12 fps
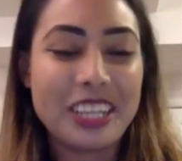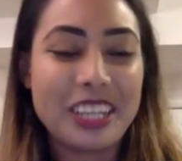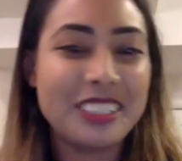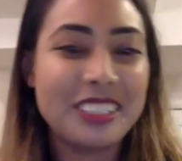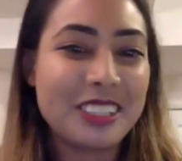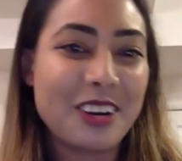He
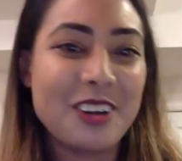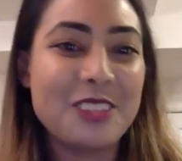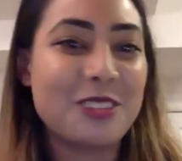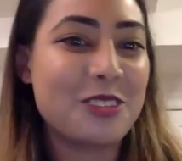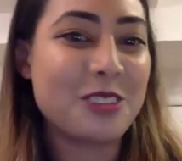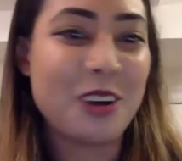does
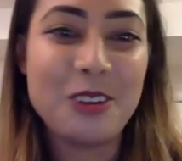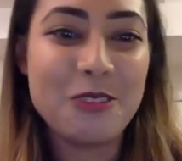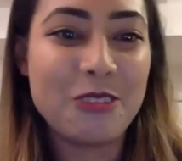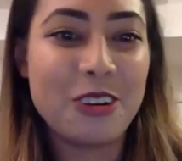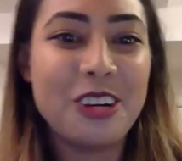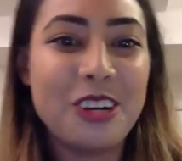concerts all
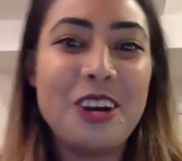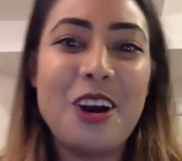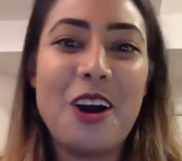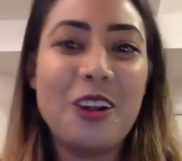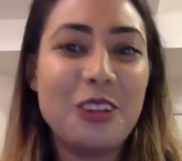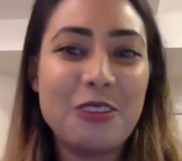over
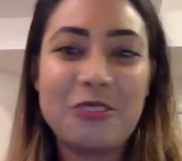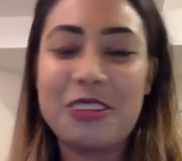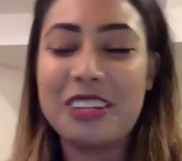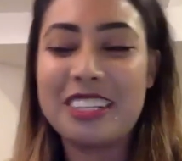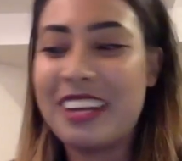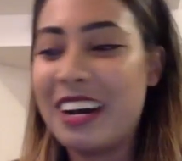all over the
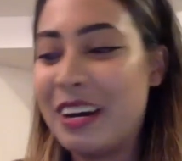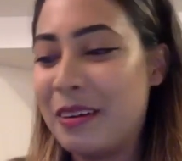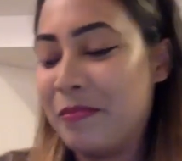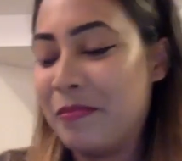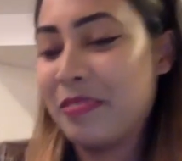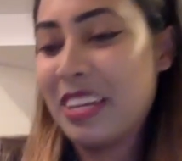
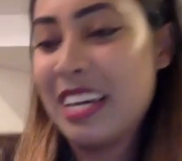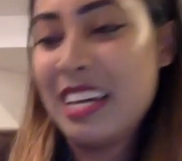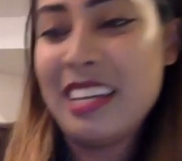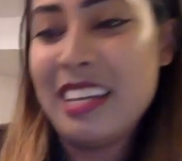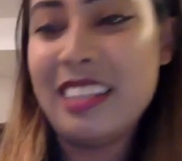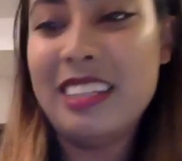um,
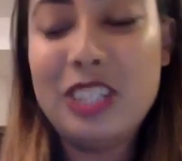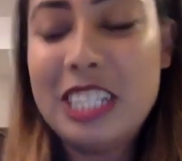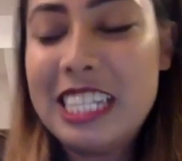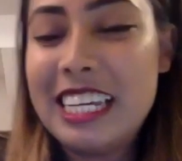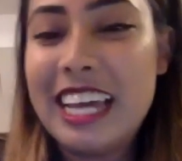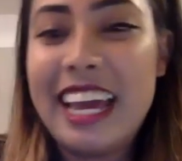the
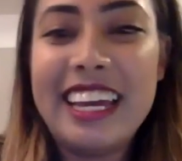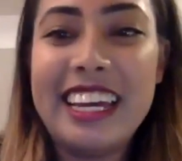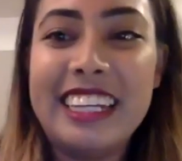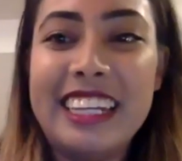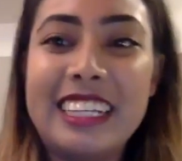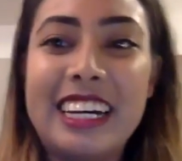GTA
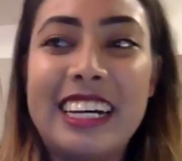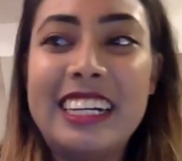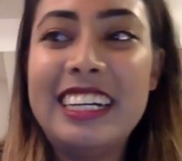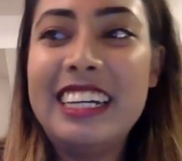and uh,